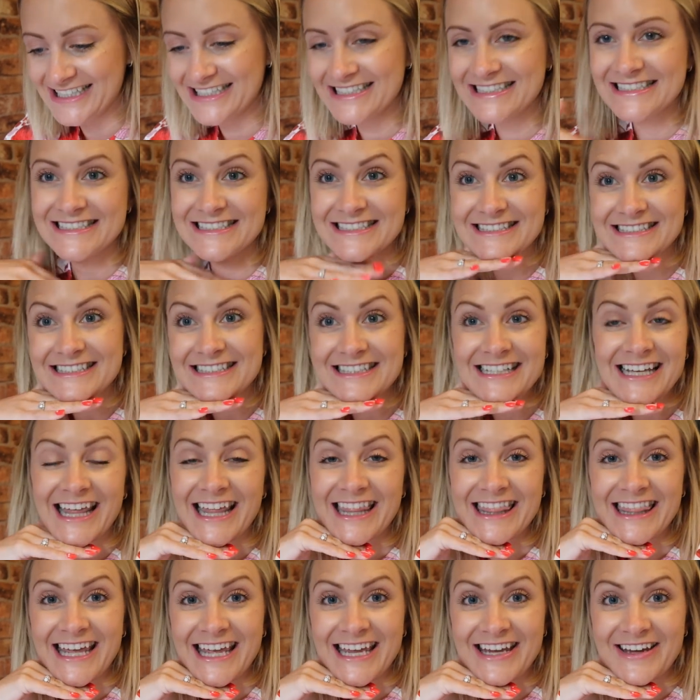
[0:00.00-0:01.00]

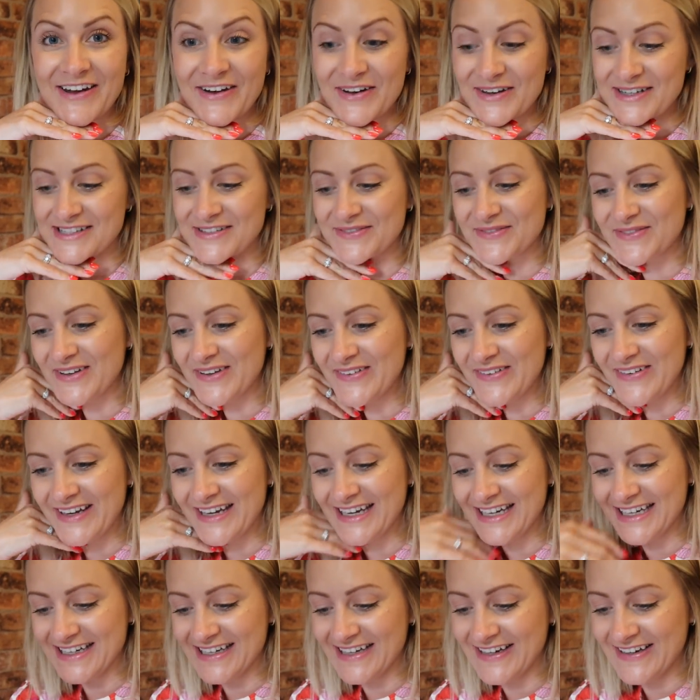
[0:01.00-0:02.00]
They got us a
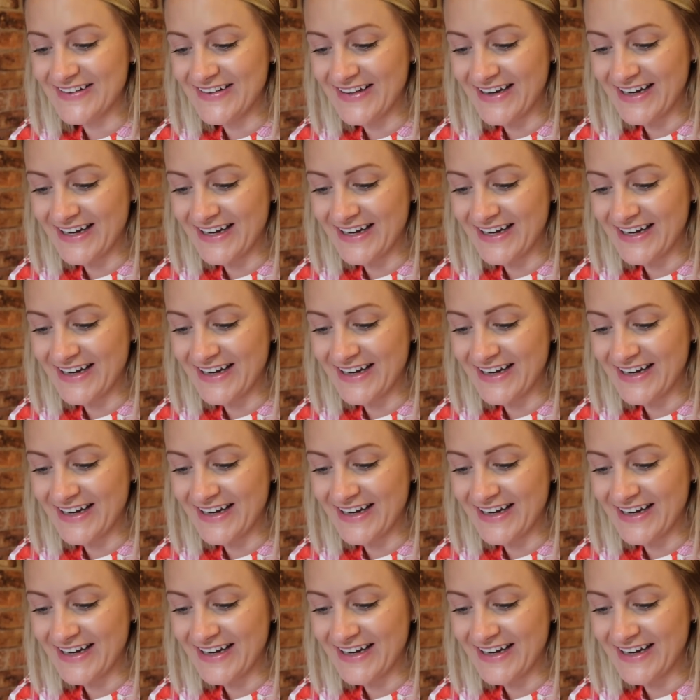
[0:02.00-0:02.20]
viewing.